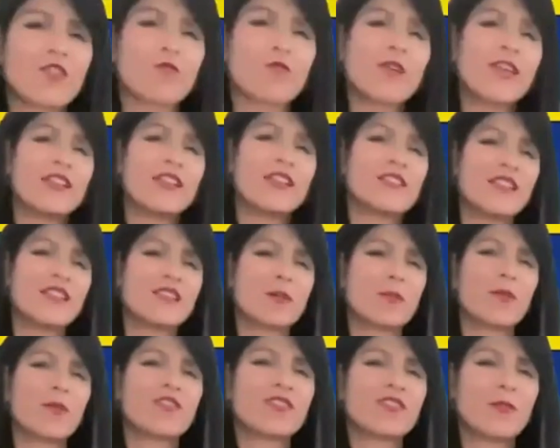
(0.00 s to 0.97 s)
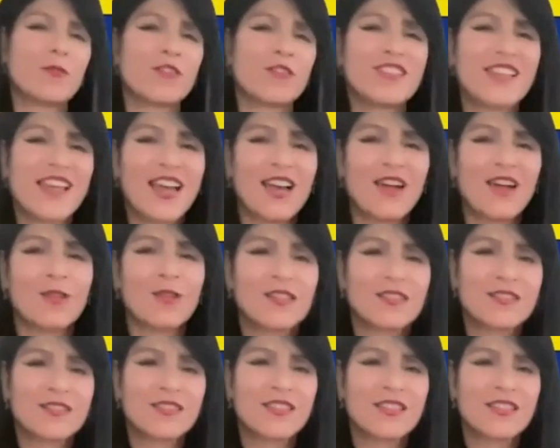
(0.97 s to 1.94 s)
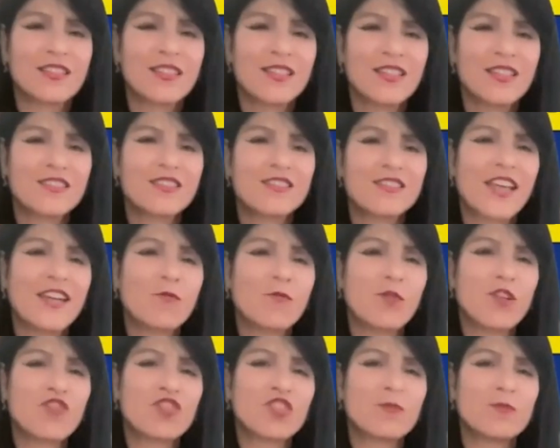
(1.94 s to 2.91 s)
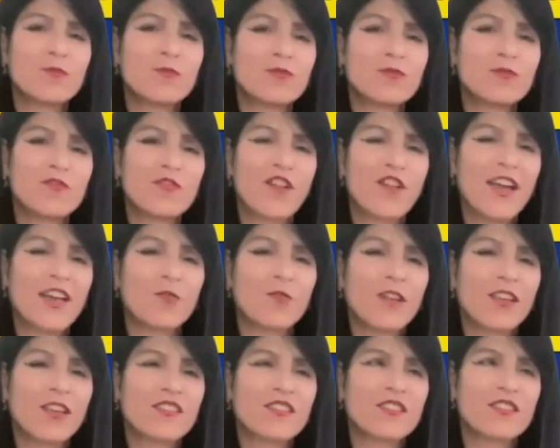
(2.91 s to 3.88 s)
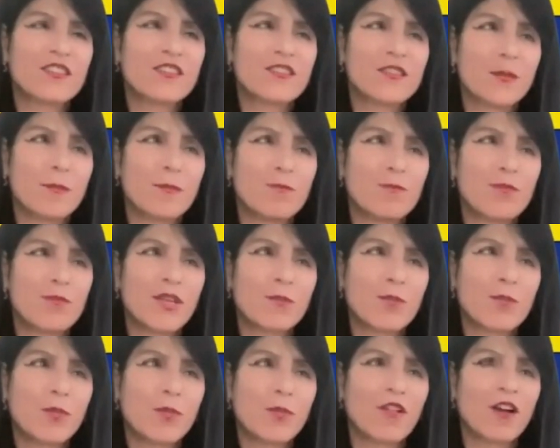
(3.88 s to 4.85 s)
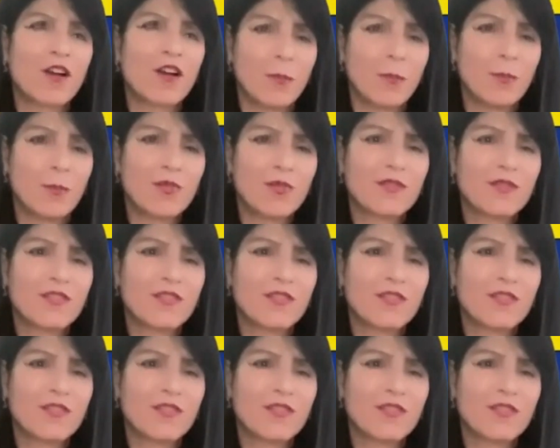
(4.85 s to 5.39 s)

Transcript: reason to put someone down. Instead, we should find reasons to pick people up.